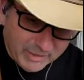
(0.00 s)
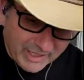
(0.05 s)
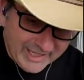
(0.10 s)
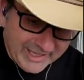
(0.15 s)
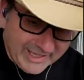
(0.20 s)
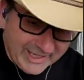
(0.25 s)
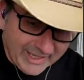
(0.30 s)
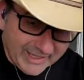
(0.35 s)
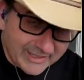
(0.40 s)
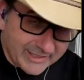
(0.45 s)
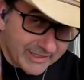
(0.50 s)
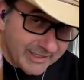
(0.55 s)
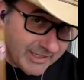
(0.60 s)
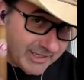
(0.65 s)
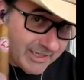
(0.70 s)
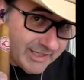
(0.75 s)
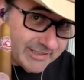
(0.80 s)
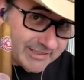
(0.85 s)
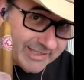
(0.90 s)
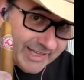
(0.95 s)
blend
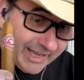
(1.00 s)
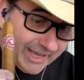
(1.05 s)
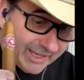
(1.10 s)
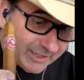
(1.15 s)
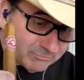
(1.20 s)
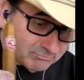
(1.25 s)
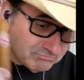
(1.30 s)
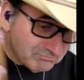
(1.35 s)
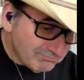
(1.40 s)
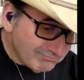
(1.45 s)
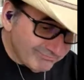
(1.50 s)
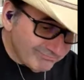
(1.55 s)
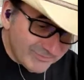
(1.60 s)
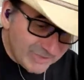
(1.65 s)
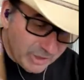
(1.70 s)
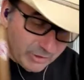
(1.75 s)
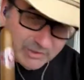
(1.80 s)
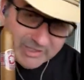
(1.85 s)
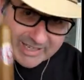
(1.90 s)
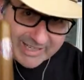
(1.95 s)
that
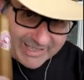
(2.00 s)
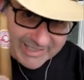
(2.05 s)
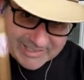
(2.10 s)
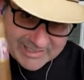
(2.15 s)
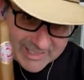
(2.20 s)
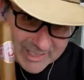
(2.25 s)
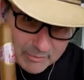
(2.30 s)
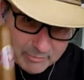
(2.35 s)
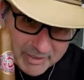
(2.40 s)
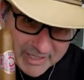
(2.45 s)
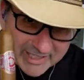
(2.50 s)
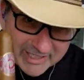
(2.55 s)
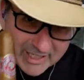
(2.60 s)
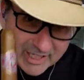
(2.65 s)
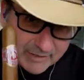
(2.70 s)
you can easily pick